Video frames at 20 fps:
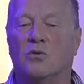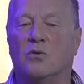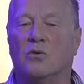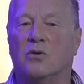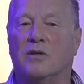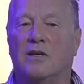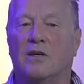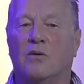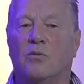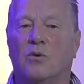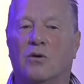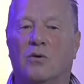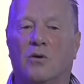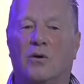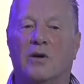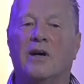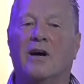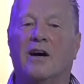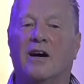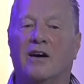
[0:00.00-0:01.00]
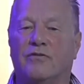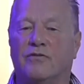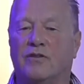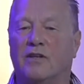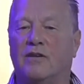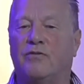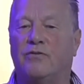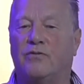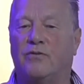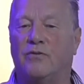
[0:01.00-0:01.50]
okay, I'm going
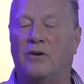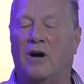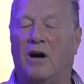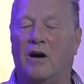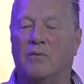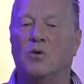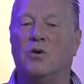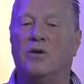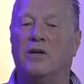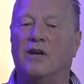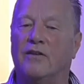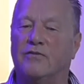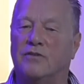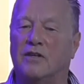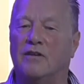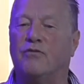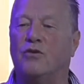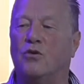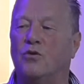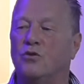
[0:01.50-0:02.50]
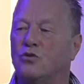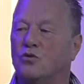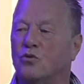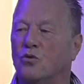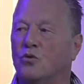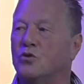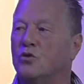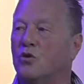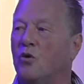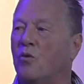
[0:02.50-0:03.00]
to have to phone
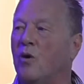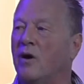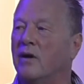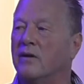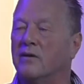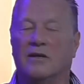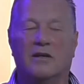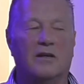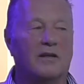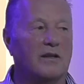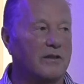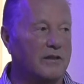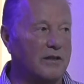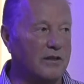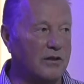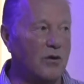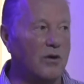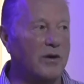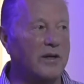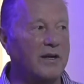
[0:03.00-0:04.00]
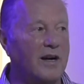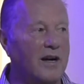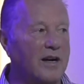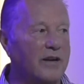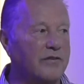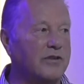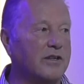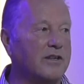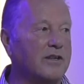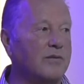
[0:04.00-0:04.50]
social work. They're going to
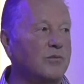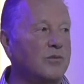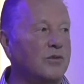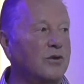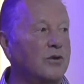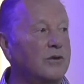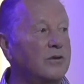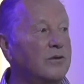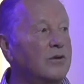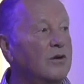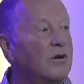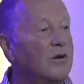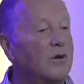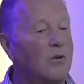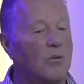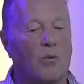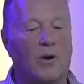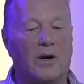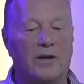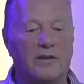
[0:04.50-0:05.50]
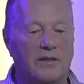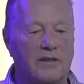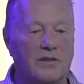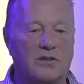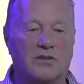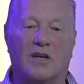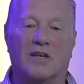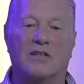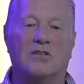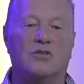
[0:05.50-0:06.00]
have to come down,
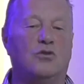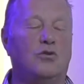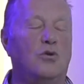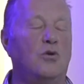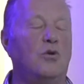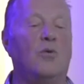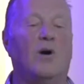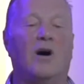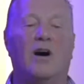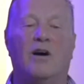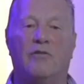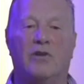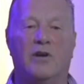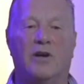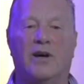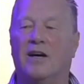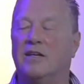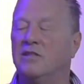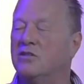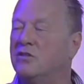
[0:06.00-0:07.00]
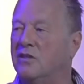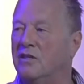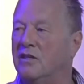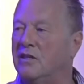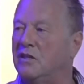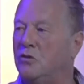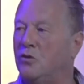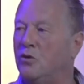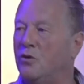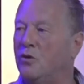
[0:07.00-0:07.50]
witnesses, do whatever it is they
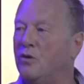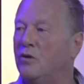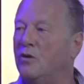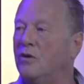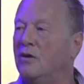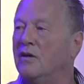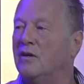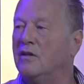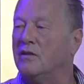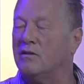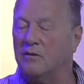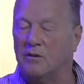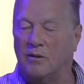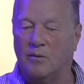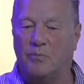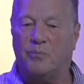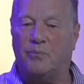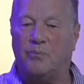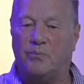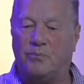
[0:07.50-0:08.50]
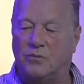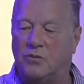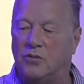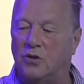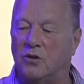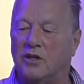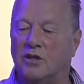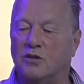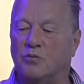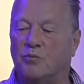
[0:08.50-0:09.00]
do to
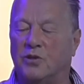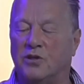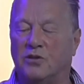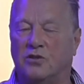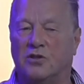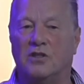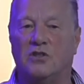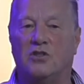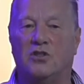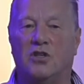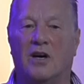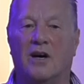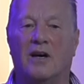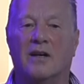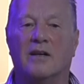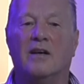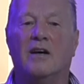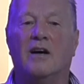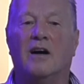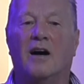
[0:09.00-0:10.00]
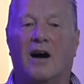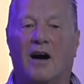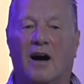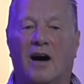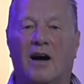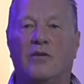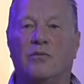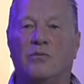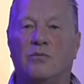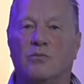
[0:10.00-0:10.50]
do this procedure,
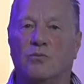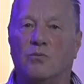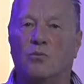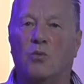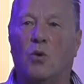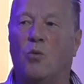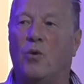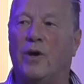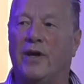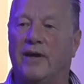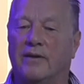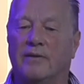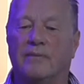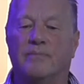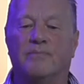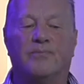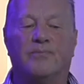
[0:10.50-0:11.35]
and we'll wait.